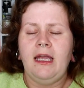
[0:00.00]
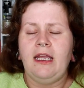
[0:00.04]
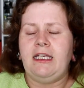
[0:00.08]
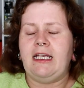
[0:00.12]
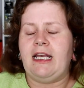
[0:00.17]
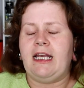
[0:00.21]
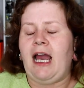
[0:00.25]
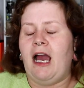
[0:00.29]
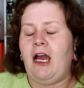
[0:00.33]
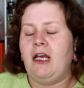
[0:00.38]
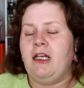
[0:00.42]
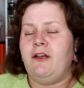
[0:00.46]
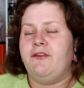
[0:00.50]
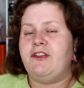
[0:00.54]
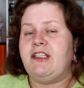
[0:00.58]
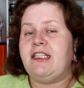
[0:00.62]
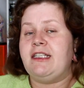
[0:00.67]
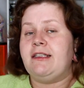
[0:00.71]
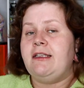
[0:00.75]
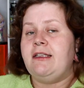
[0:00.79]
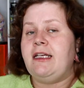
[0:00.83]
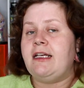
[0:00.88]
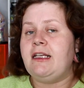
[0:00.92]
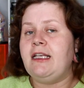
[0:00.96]
you're kind of
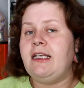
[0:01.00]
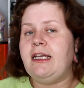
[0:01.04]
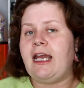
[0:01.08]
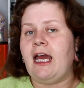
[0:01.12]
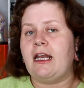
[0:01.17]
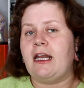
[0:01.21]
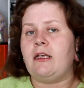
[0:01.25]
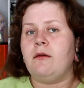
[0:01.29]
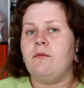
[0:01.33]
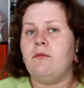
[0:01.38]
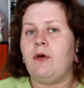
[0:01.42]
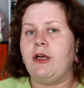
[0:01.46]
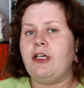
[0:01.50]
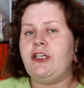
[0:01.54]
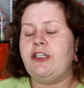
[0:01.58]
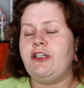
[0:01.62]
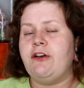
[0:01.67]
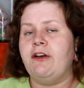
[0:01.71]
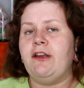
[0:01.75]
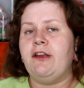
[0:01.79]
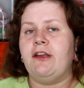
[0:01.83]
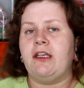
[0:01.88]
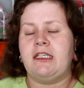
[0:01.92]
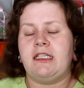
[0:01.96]
sneakily getting
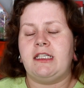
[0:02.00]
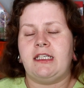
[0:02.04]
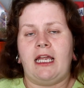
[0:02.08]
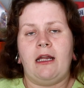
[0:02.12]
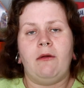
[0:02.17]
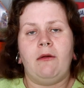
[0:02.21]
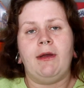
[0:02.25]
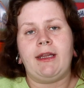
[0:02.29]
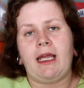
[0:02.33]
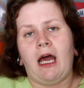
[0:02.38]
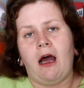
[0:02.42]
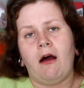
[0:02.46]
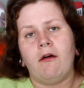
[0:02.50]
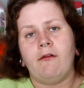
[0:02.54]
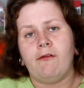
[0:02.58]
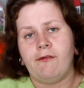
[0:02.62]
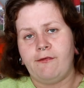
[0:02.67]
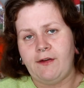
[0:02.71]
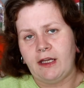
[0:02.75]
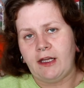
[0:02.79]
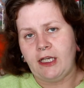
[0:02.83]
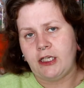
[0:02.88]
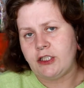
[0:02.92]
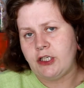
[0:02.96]
moisture into the skin without
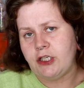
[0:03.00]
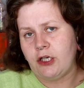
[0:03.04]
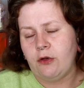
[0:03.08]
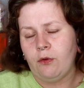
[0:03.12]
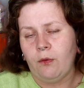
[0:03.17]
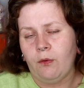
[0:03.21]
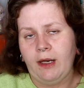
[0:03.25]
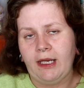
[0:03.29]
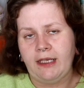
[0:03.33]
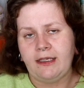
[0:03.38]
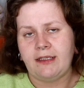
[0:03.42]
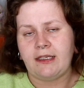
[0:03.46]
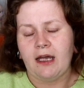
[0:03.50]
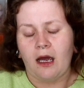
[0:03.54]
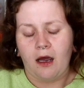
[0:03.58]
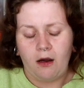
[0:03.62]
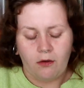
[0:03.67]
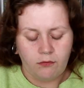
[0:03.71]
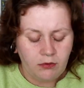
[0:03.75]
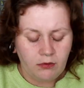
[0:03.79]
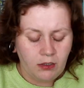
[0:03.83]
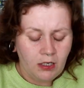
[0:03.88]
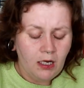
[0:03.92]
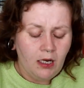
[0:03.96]
feeling too weighed
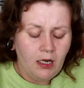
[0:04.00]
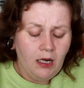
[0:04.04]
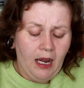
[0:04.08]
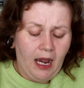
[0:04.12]
down.